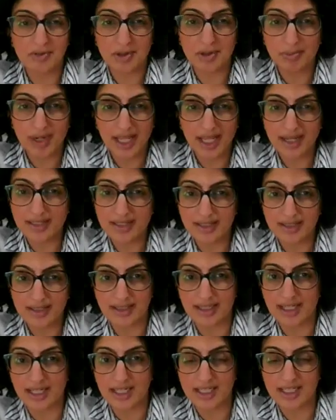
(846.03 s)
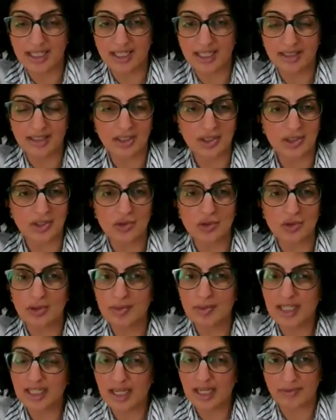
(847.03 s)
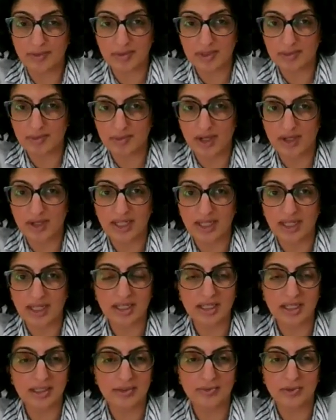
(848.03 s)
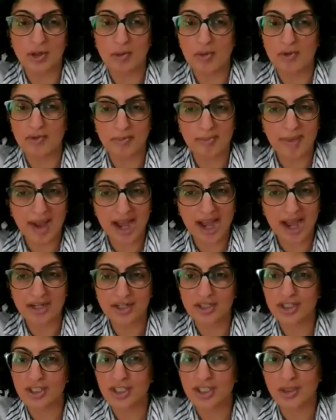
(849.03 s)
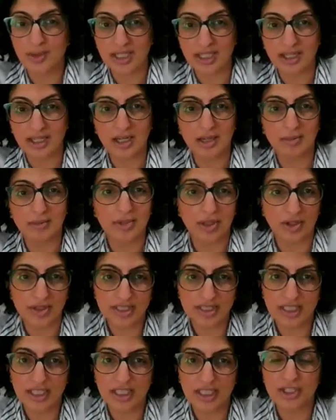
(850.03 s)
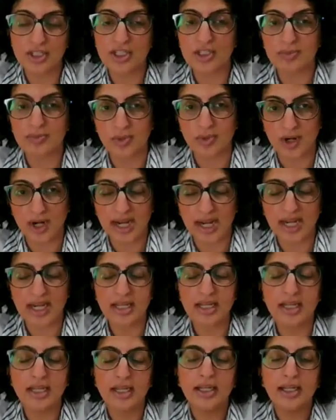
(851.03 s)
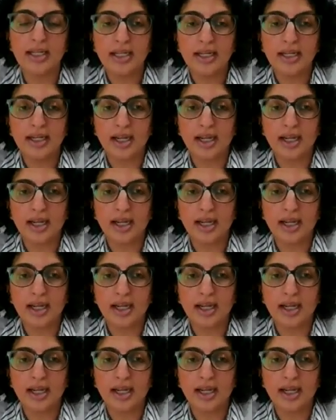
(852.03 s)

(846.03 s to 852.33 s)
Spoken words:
It replaces the nicotine that you'd normally get from smoking in the form of a patch, chewing gum, lozenge, spray.